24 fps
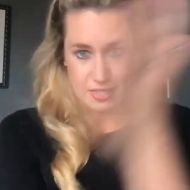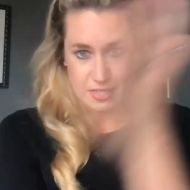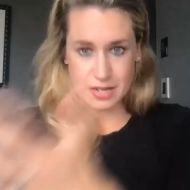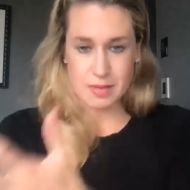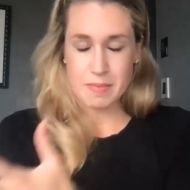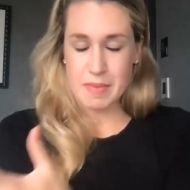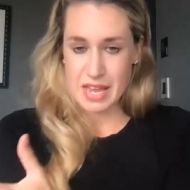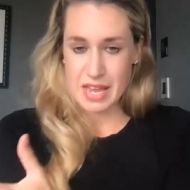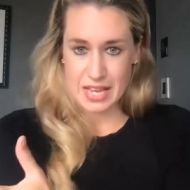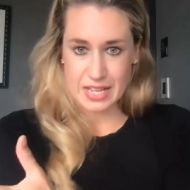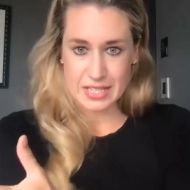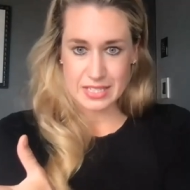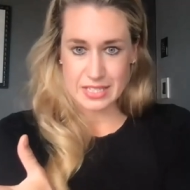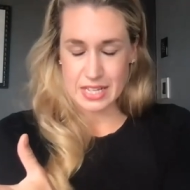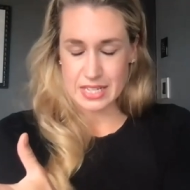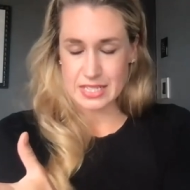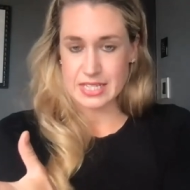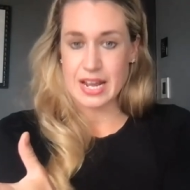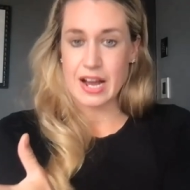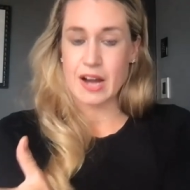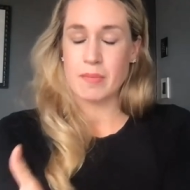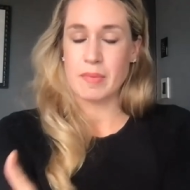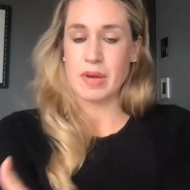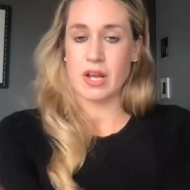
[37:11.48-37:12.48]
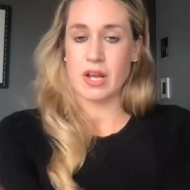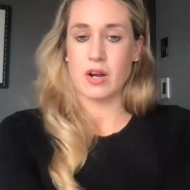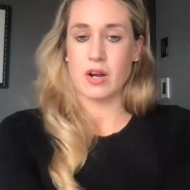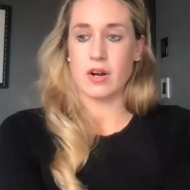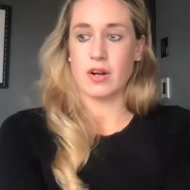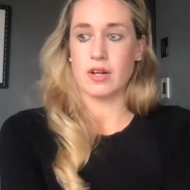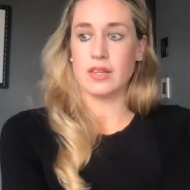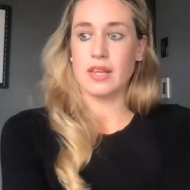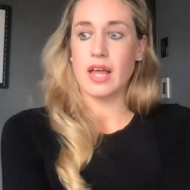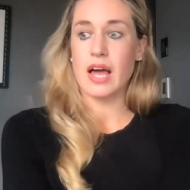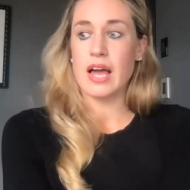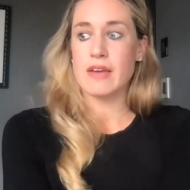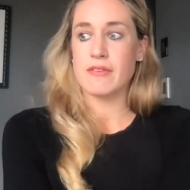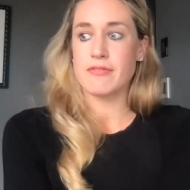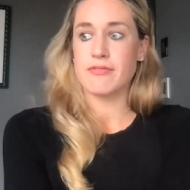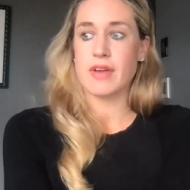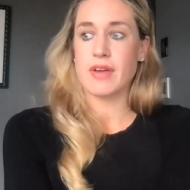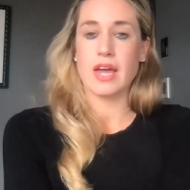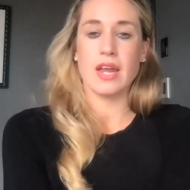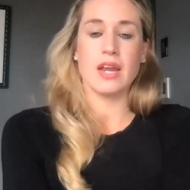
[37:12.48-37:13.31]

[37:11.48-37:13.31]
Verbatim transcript: into making sense now in my current life.